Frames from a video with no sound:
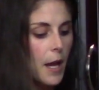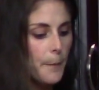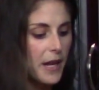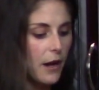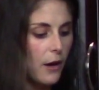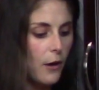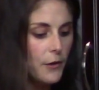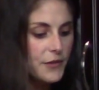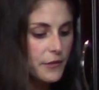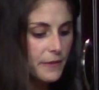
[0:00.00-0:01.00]
But I
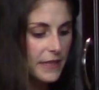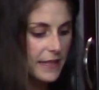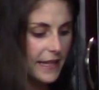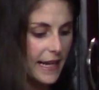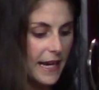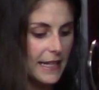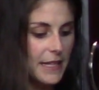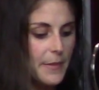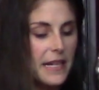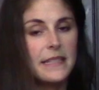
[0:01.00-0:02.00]
also really like
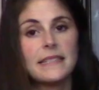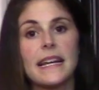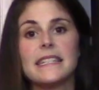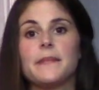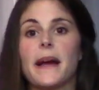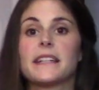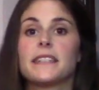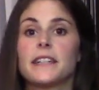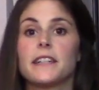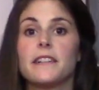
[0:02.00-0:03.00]
honey because it's
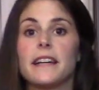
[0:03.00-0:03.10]
antibacterial,